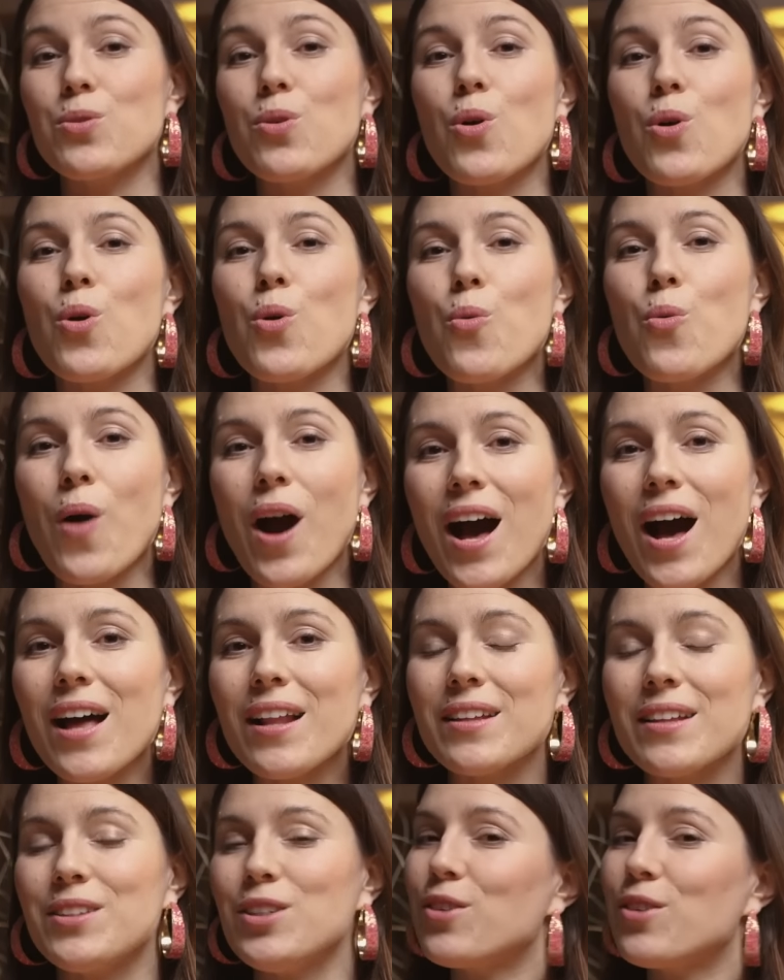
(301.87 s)

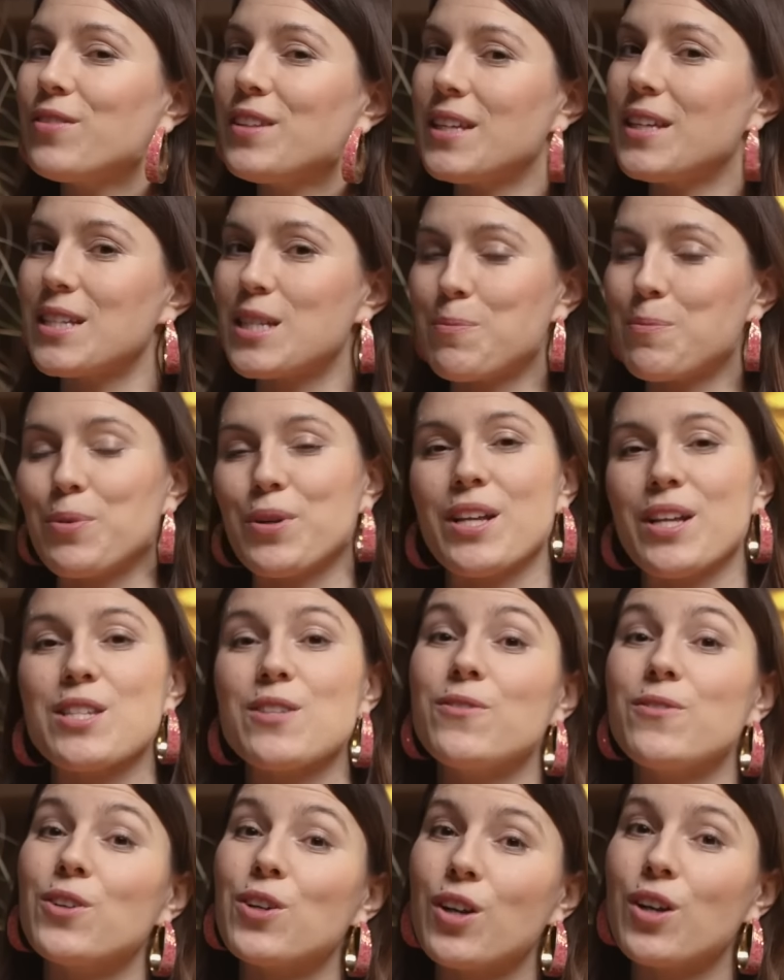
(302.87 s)
quality of the
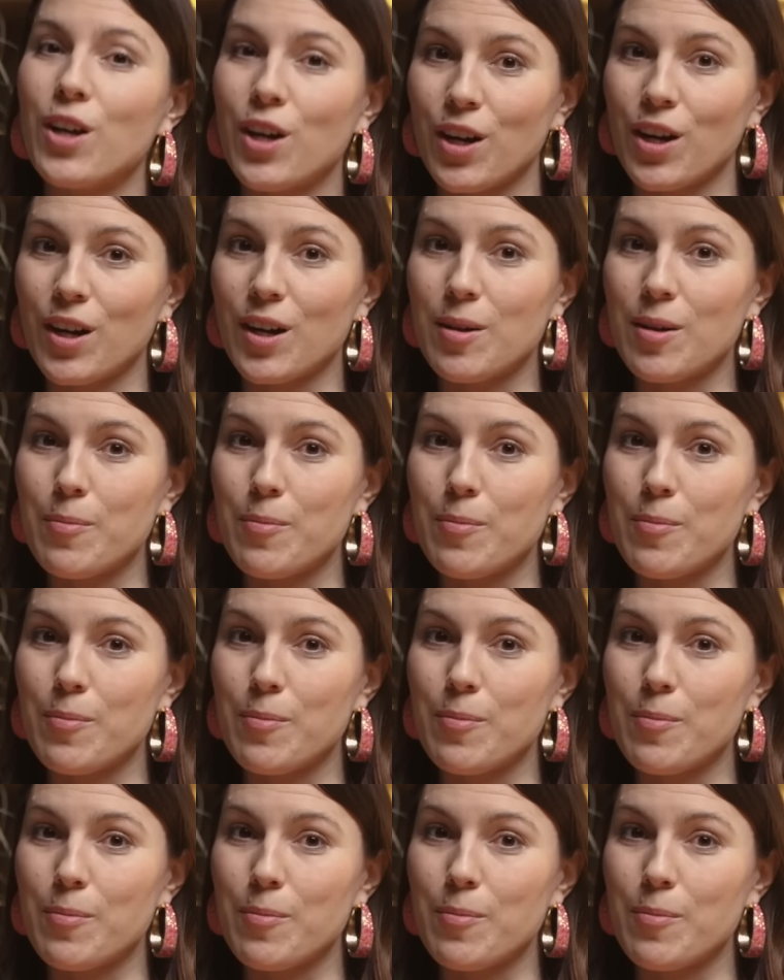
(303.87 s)
experience for her.